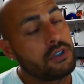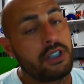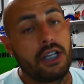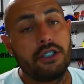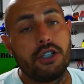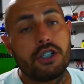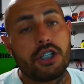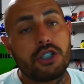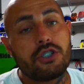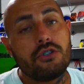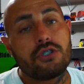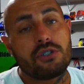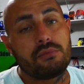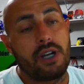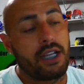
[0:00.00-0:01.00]
then you just
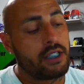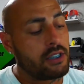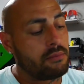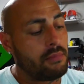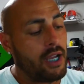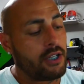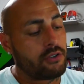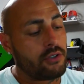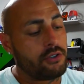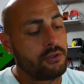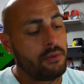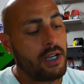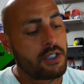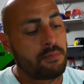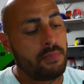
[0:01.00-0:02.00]
use a regular micro
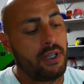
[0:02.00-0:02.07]
U S